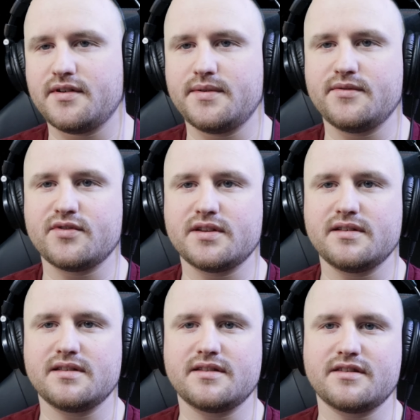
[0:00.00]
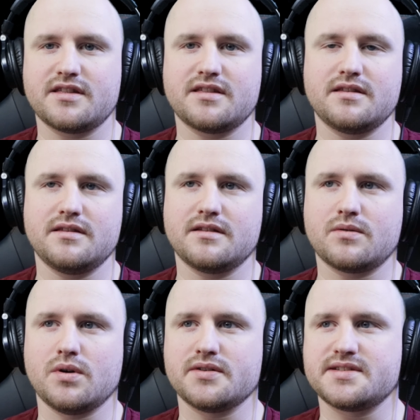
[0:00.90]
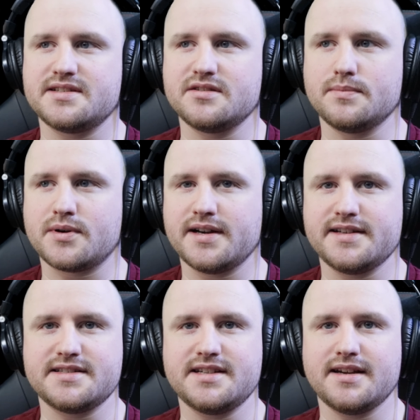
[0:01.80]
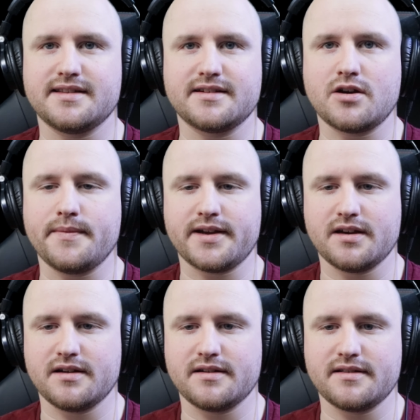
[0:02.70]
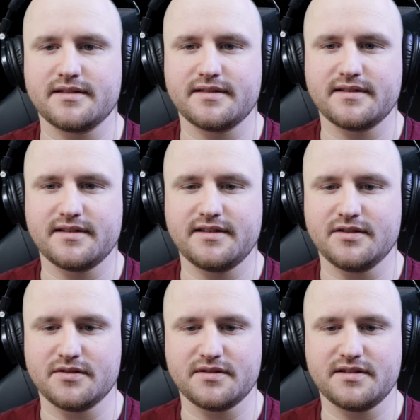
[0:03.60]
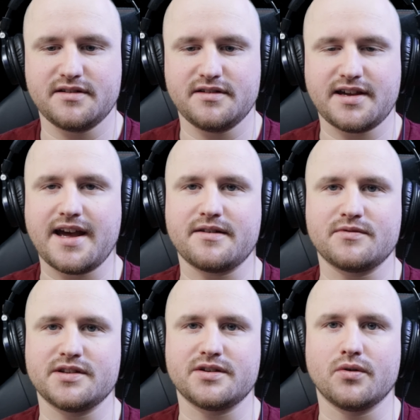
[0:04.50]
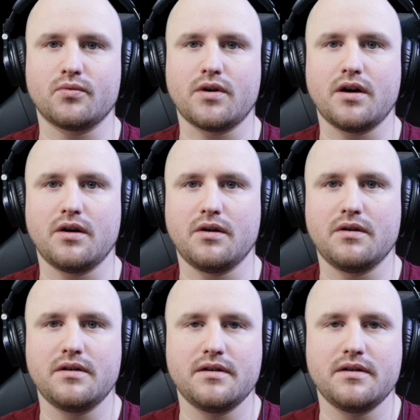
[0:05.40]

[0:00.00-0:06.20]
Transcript: mean, for the quality to the price, yeah, the Comica, you know, you can't really go wrong